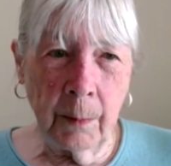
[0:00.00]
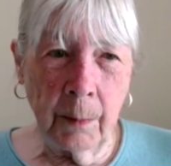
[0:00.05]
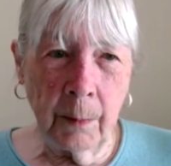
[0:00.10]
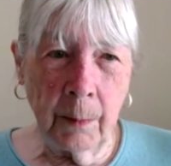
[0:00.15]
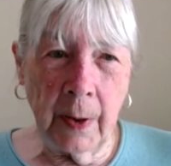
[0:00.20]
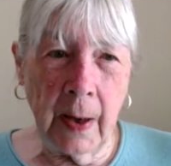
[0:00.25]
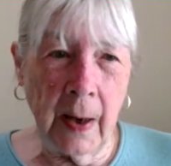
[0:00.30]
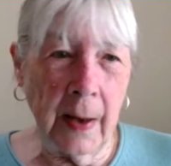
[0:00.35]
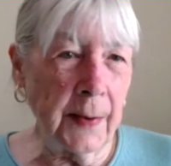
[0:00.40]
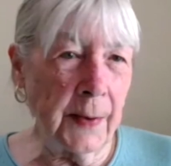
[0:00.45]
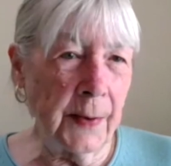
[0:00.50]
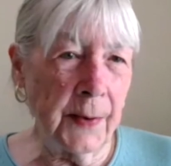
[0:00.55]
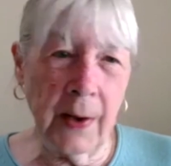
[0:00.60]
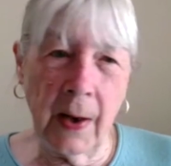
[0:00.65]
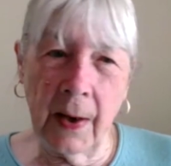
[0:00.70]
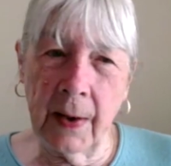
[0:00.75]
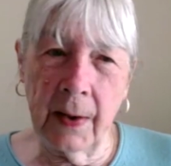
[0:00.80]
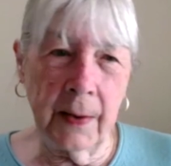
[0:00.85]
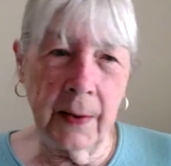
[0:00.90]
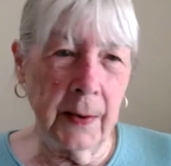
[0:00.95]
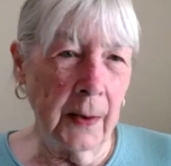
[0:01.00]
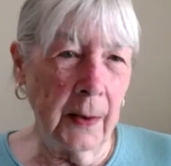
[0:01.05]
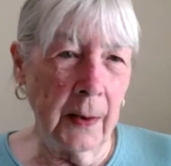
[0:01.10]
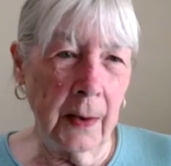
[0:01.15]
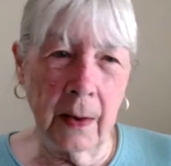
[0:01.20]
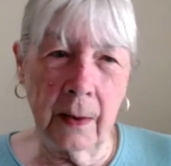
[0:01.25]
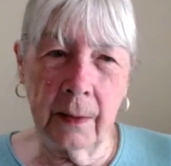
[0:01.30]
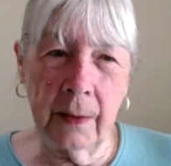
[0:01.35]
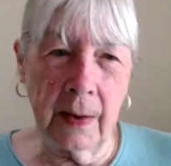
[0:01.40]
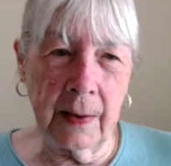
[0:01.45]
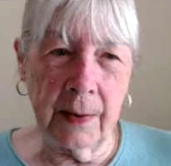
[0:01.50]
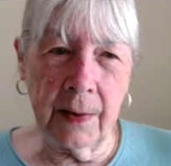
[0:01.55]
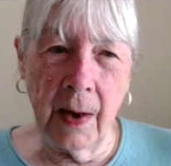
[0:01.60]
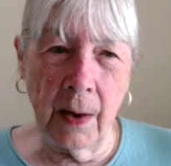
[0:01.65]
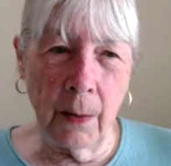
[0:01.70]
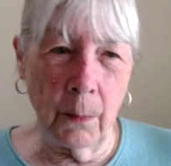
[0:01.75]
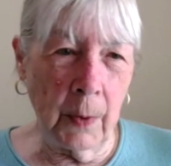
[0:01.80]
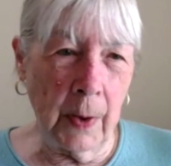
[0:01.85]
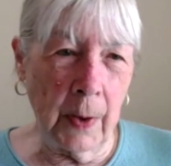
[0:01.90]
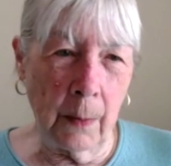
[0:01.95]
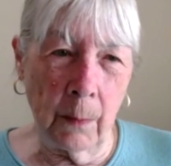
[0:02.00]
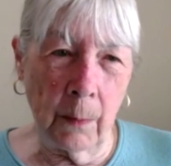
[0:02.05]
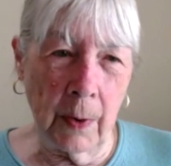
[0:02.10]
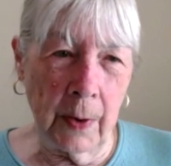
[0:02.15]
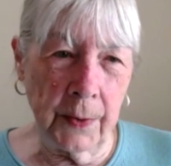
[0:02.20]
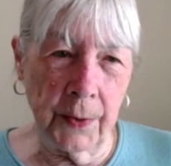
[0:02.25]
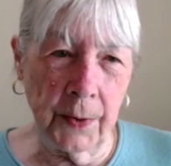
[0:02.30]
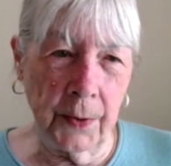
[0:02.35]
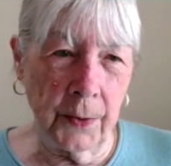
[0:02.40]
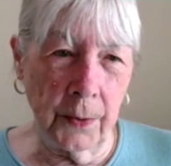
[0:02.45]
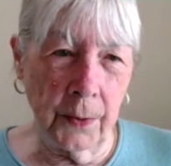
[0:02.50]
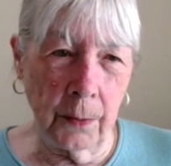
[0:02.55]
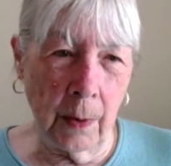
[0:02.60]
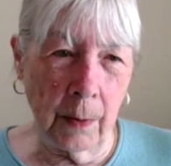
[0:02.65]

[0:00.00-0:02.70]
but I decided that's not what I wanted to do.